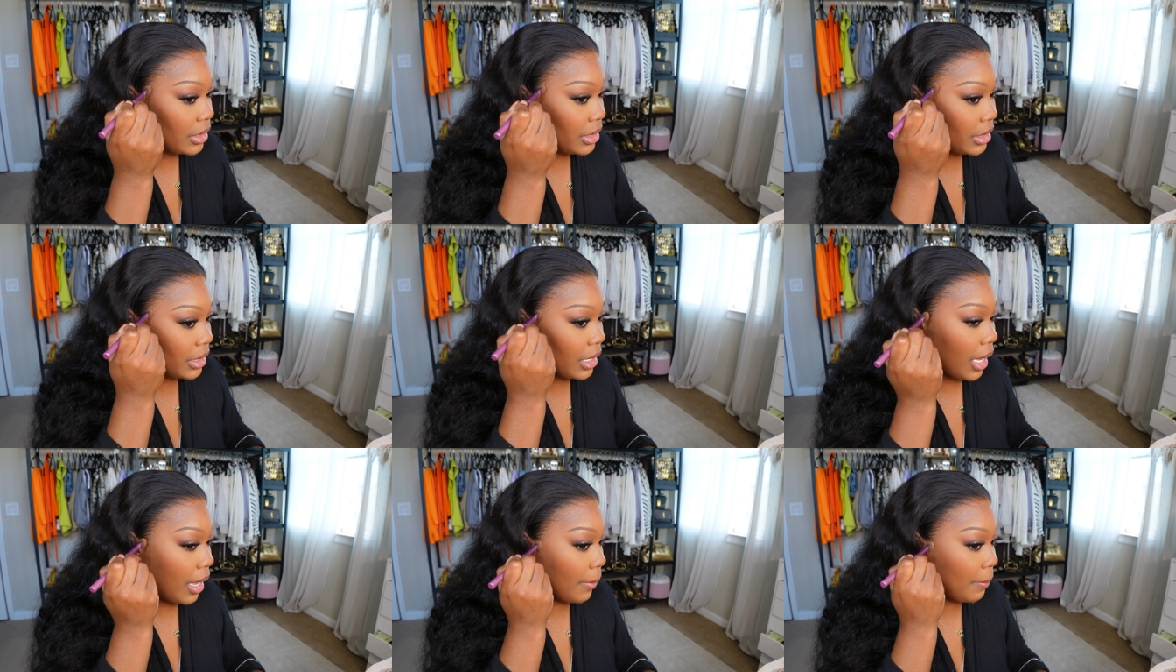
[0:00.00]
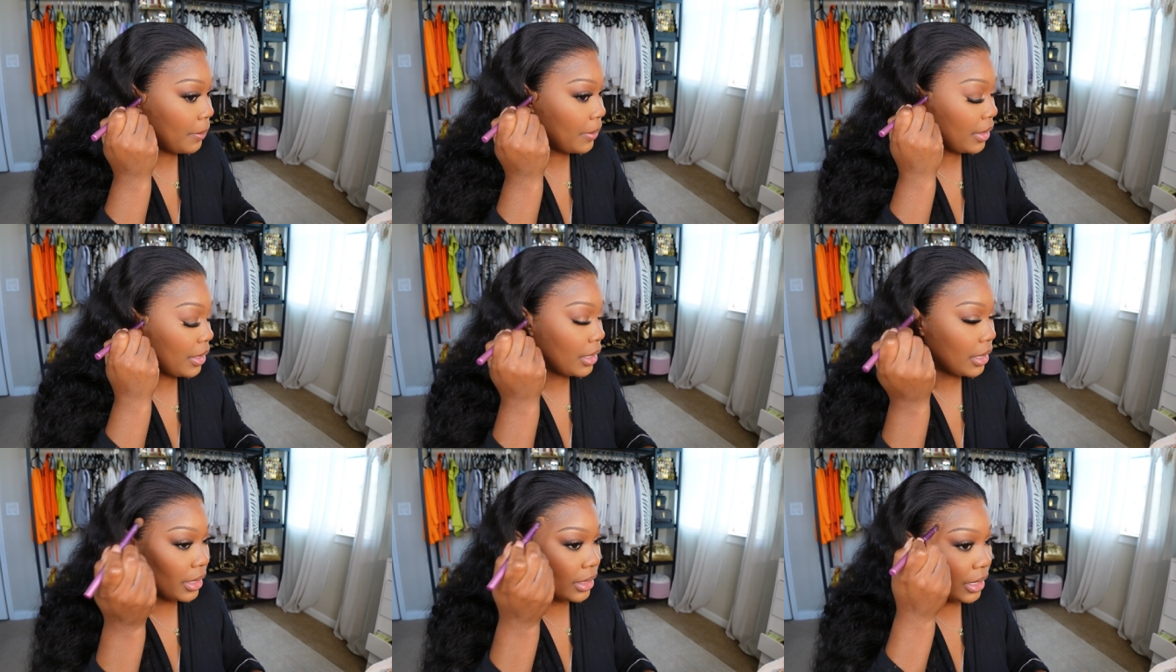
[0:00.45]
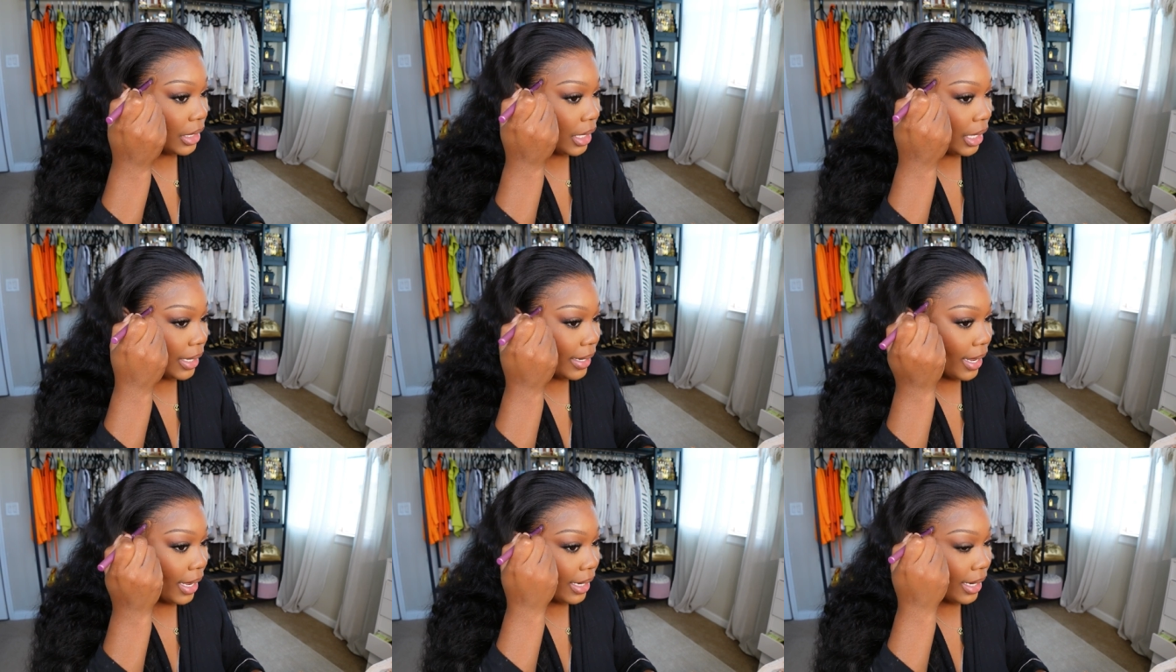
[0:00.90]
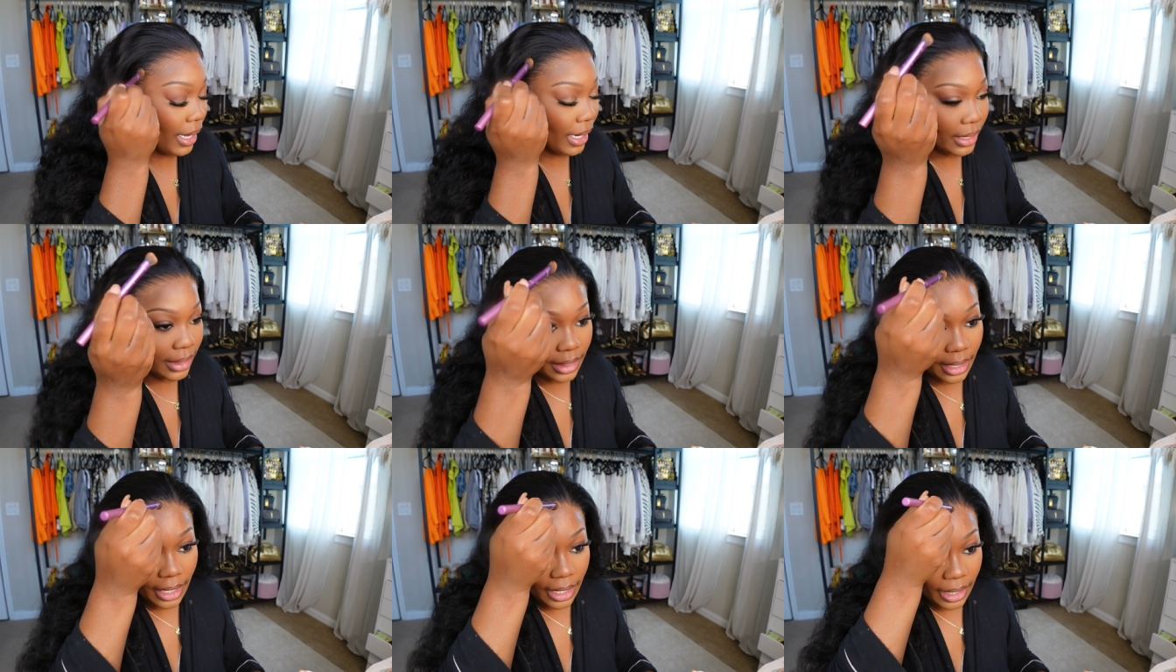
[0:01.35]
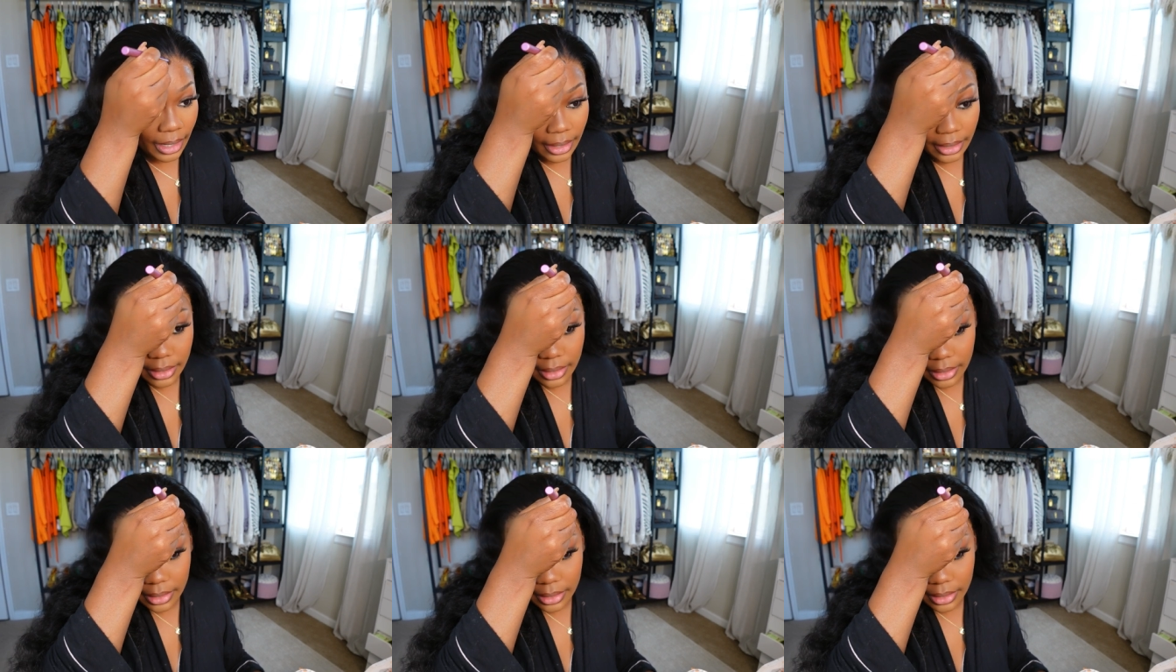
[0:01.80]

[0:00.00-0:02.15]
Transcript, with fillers: tap in and I like that.